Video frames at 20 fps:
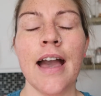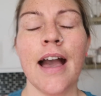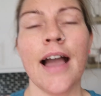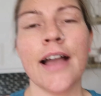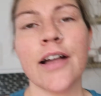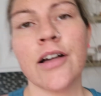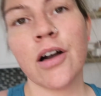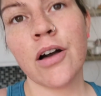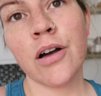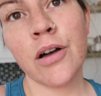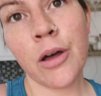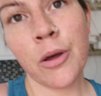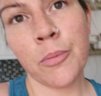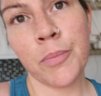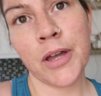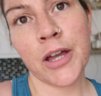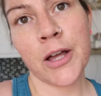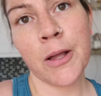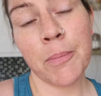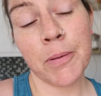I got up
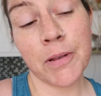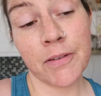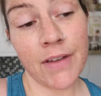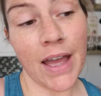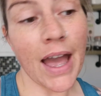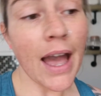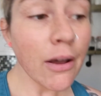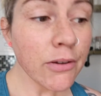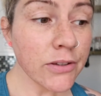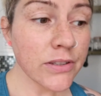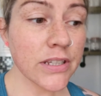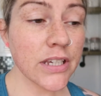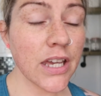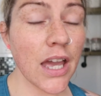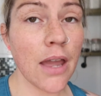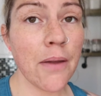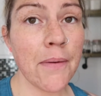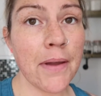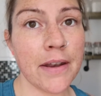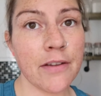a couple of hours ago
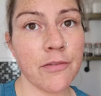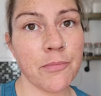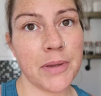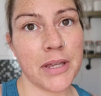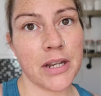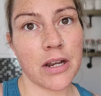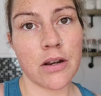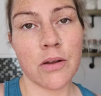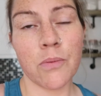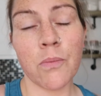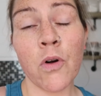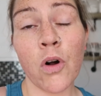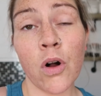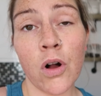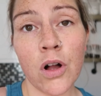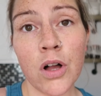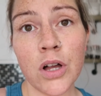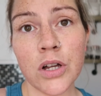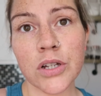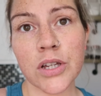and I've been on a
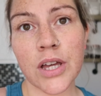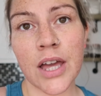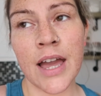walk.